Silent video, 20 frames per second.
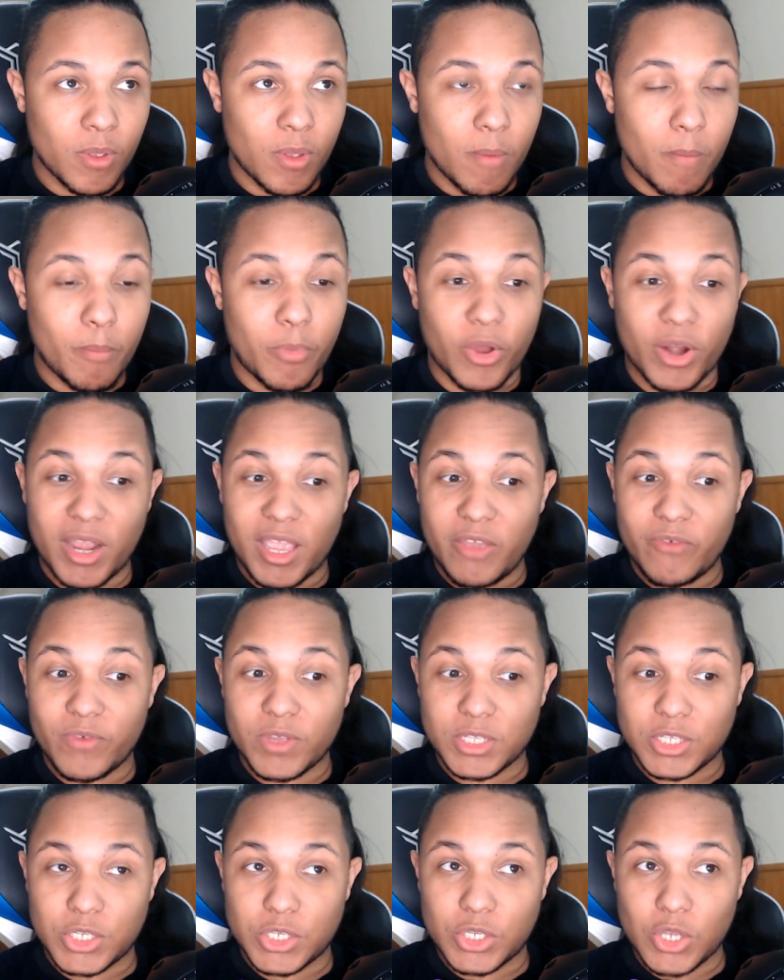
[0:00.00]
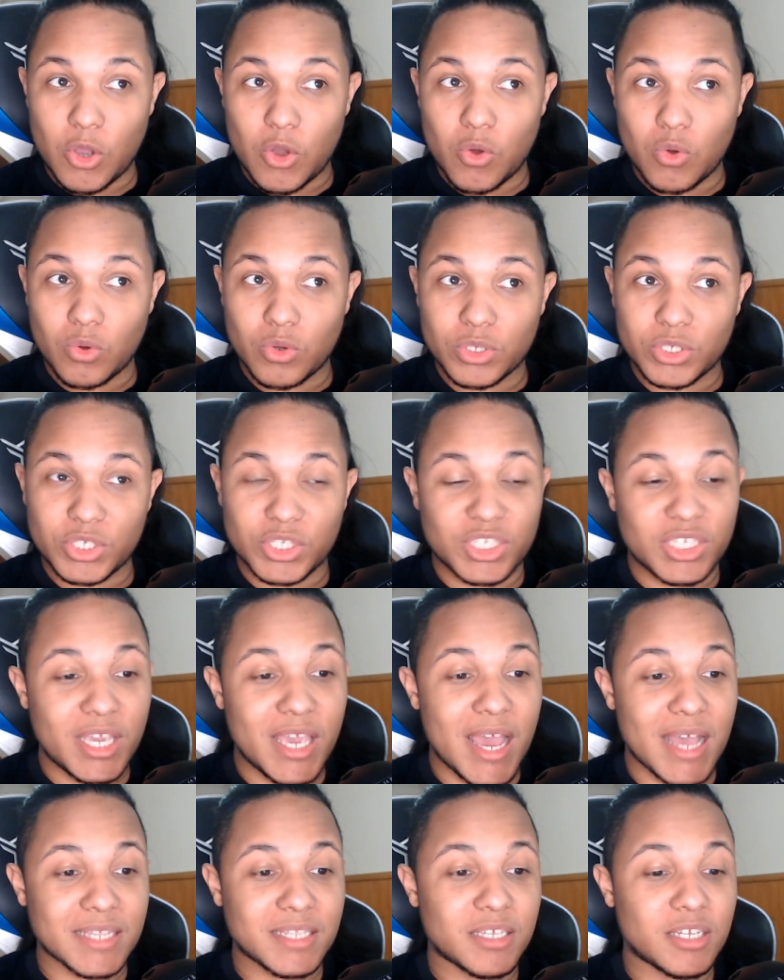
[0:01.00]
But even so, she
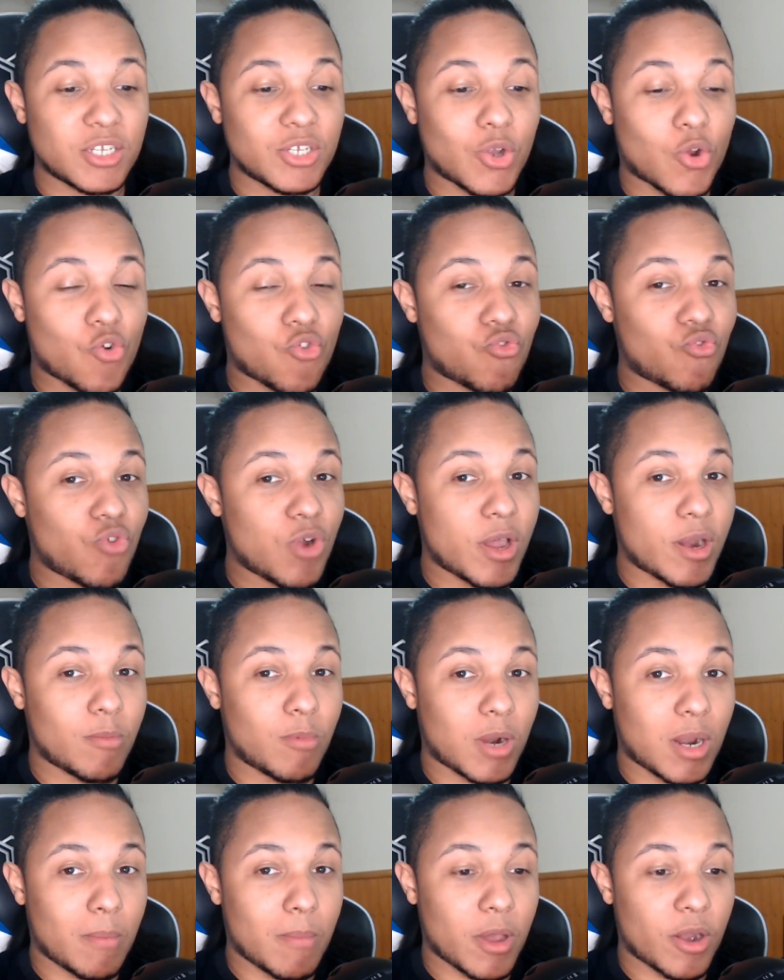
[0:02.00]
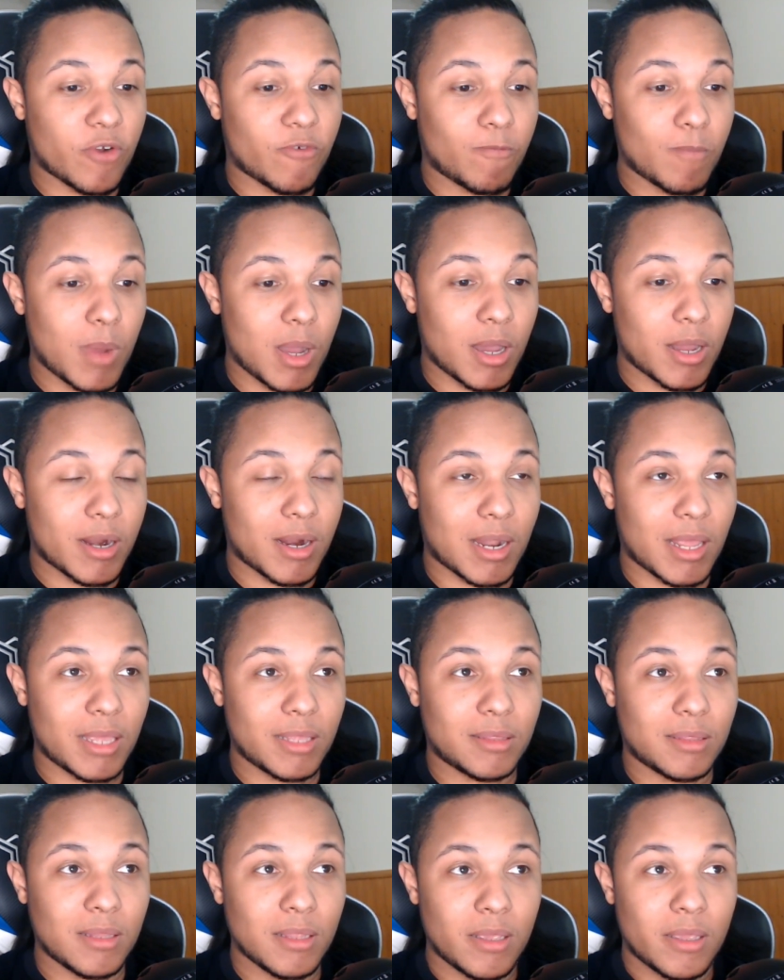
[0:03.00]
has an incredible amount of mana.
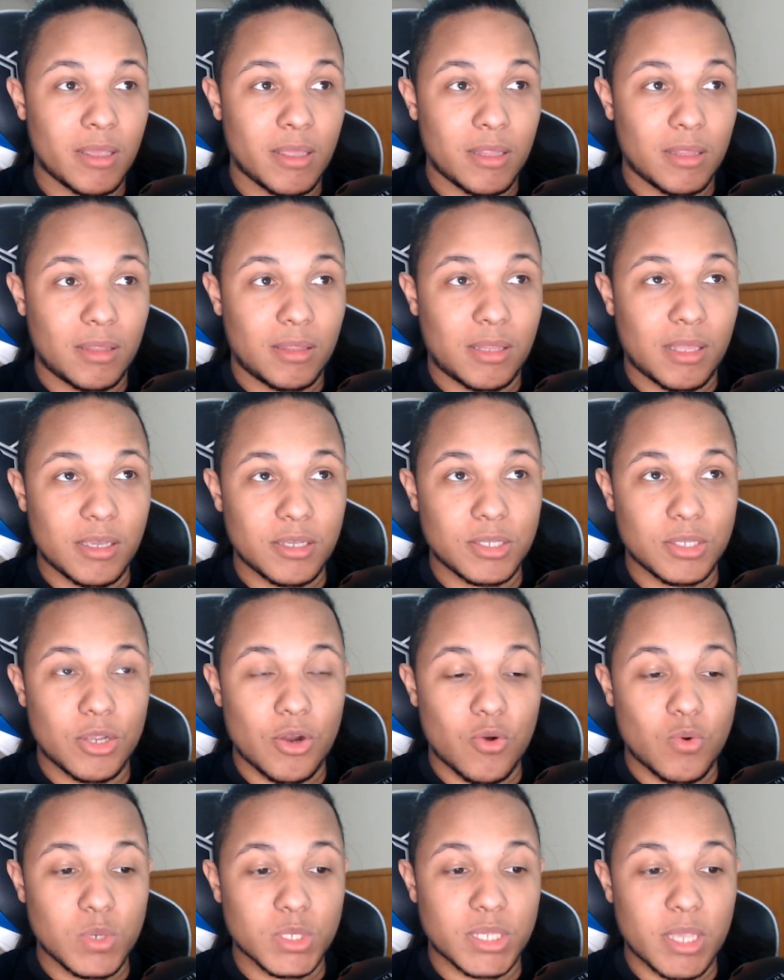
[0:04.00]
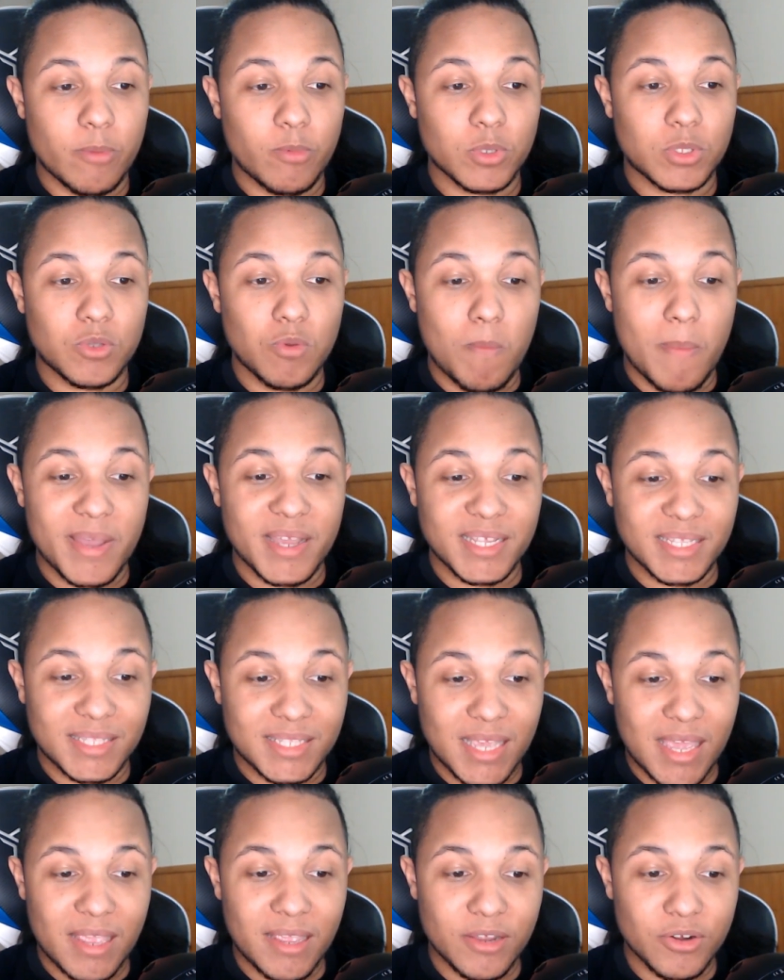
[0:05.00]
Like, this girl was able to
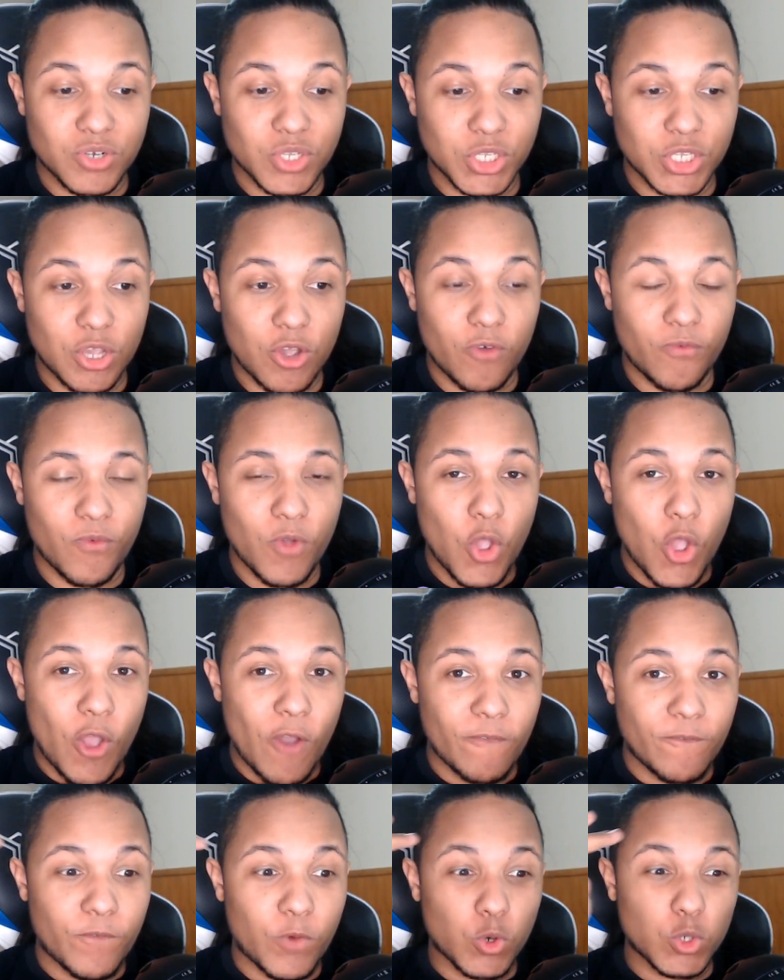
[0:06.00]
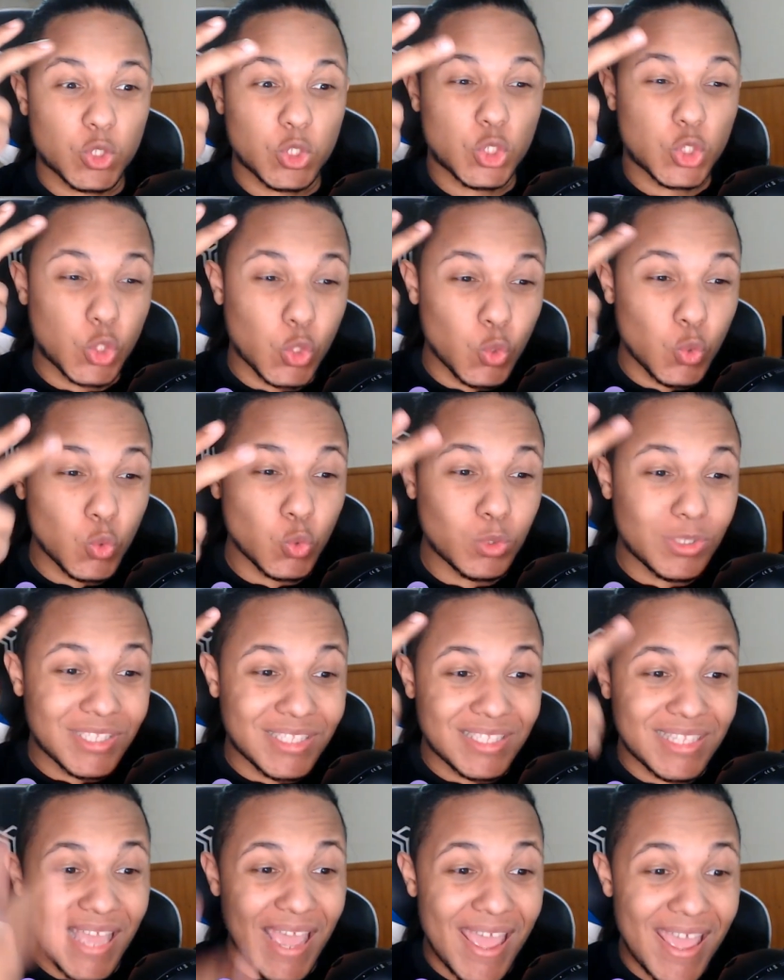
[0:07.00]
maintain herself for 2
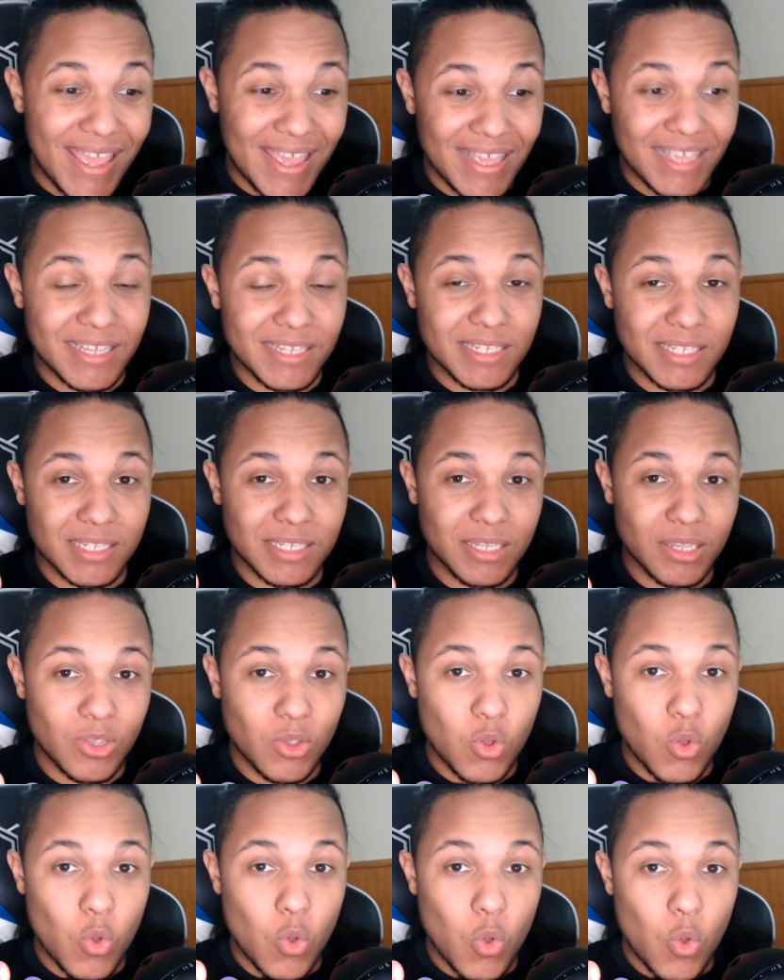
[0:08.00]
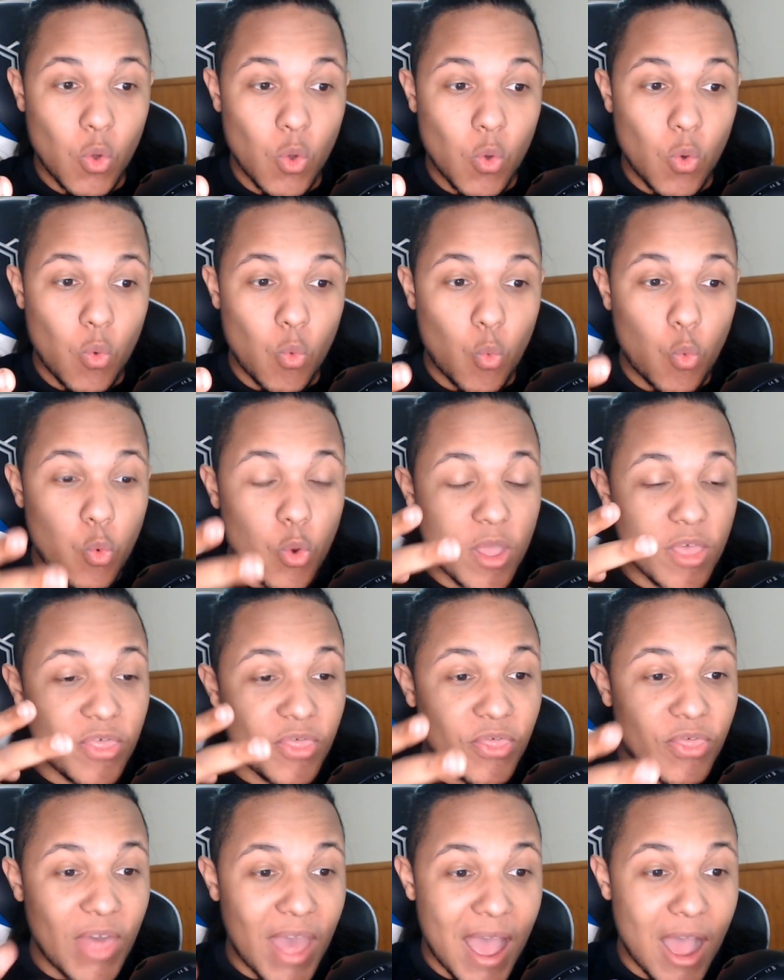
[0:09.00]
days
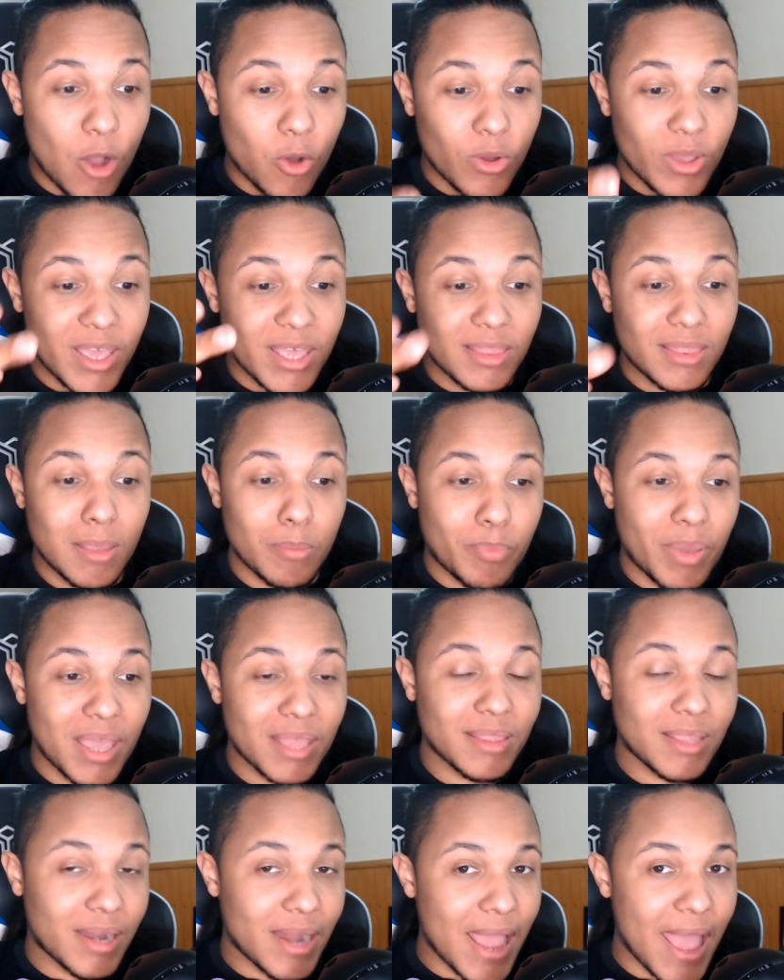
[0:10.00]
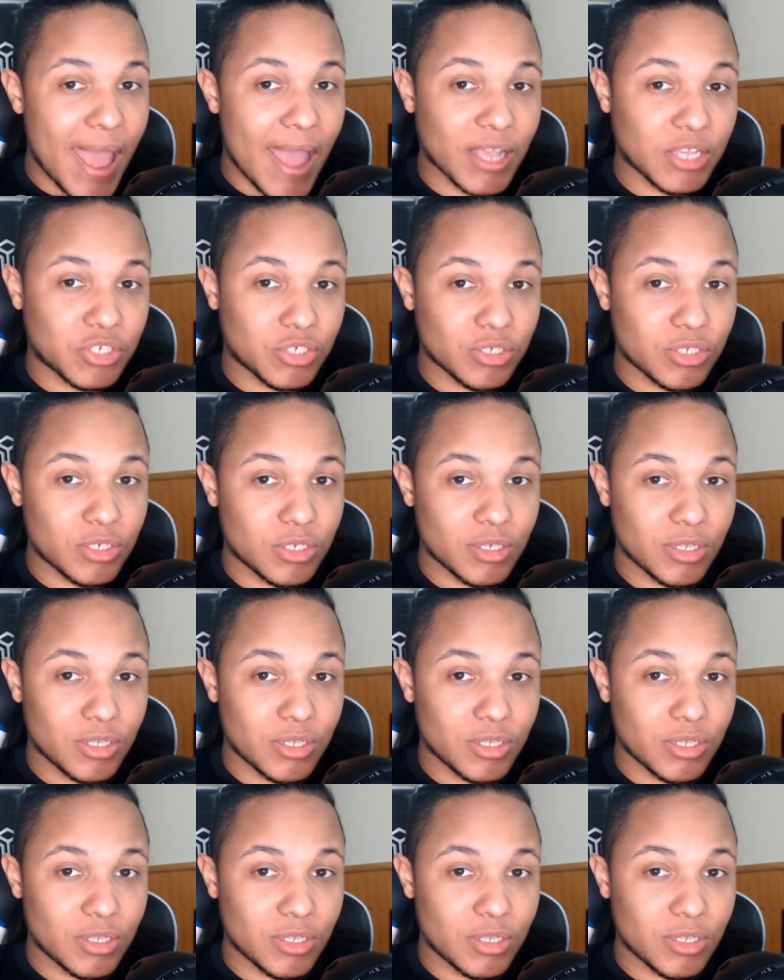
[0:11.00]
without independent action.